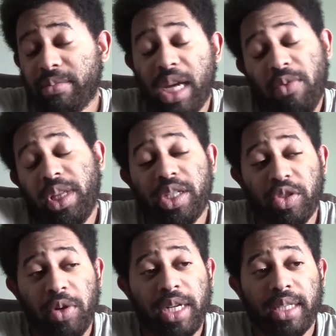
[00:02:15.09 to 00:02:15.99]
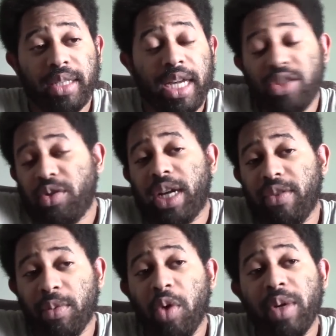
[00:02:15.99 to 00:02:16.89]
I really enjoyed it. I enjoyed
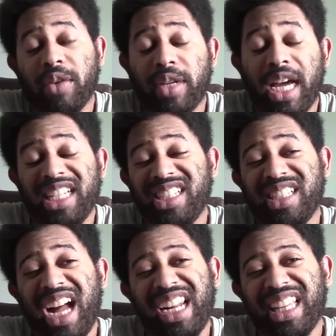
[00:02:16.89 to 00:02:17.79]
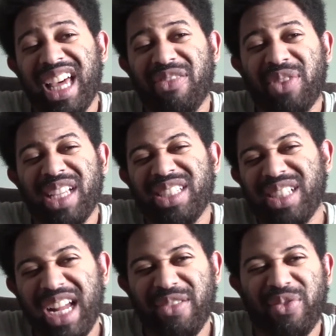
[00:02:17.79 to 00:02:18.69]
every moment of it. I just kind of left, I just
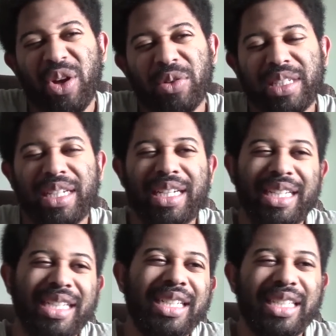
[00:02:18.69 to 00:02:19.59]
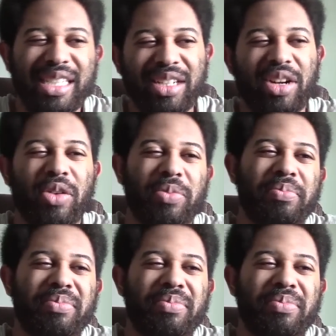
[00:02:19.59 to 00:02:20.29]
kind of felt, you know,